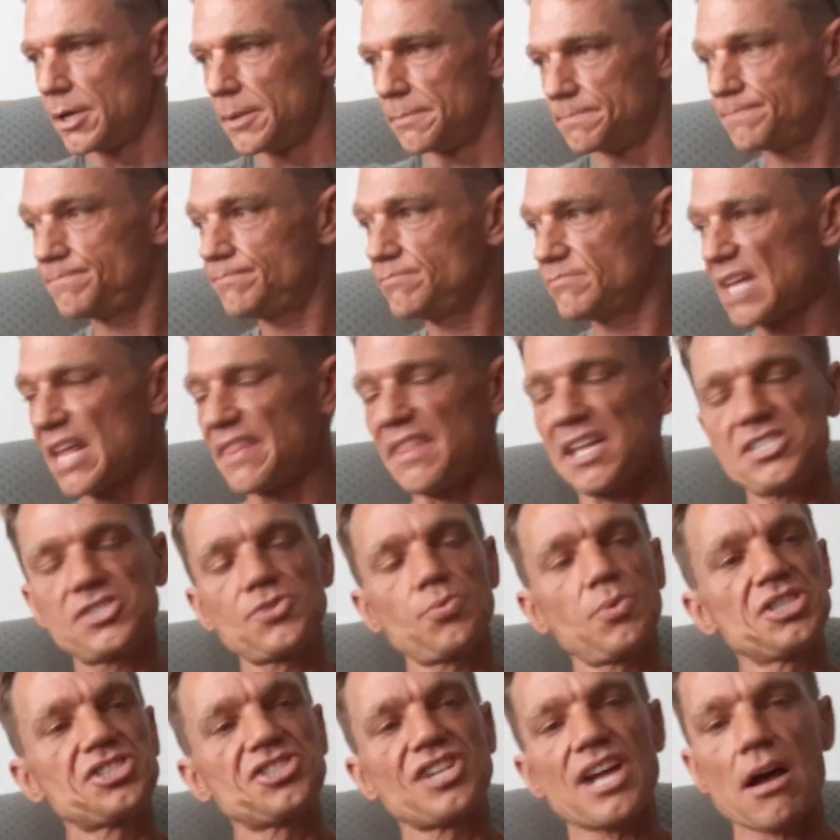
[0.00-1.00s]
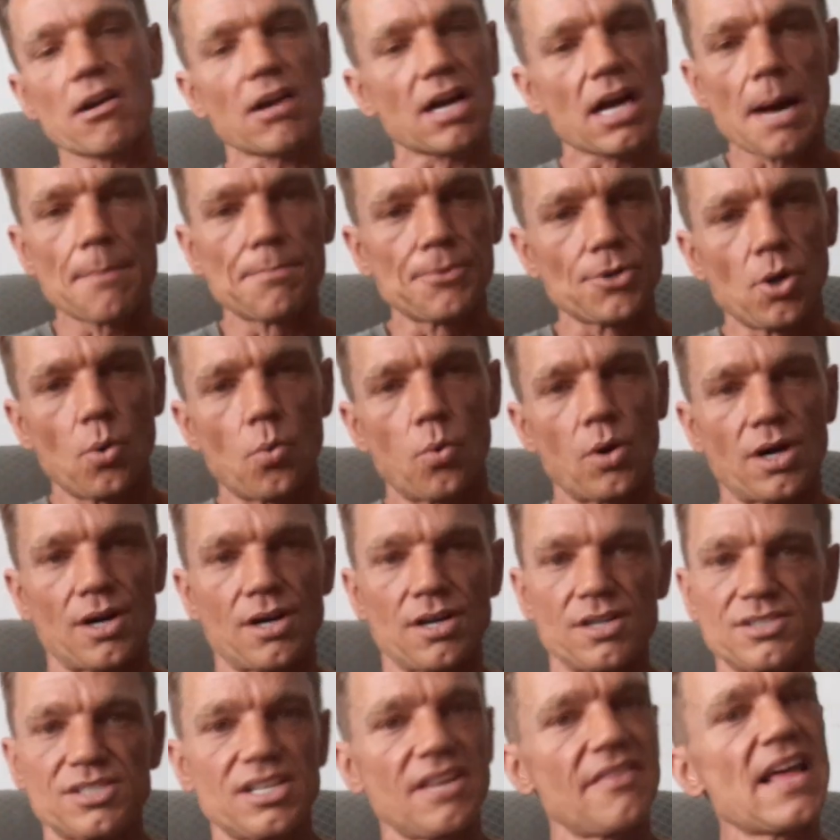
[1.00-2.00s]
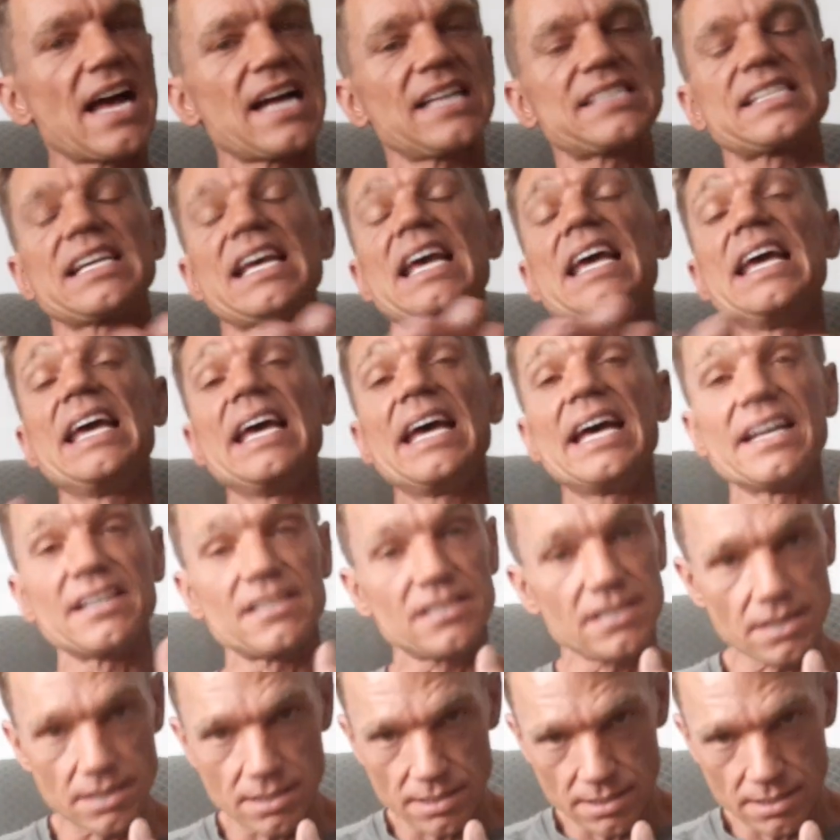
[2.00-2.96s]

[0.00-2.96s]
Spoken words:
And they switched out a couple of words, and that's it.